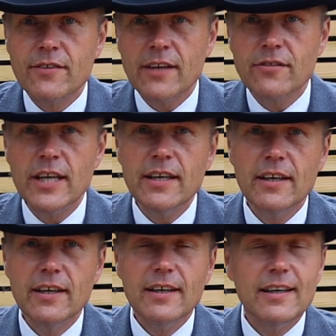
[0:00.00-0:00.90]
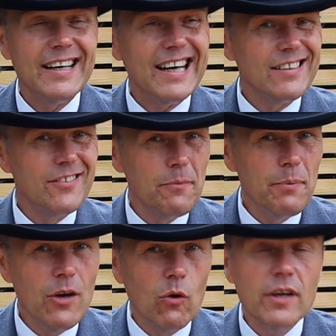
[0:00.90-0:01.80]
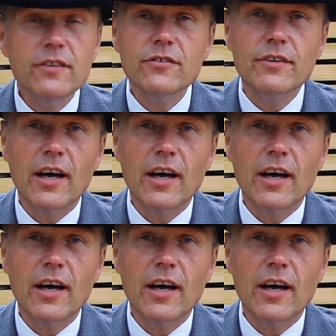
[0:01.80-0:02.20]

actually, and to be honest,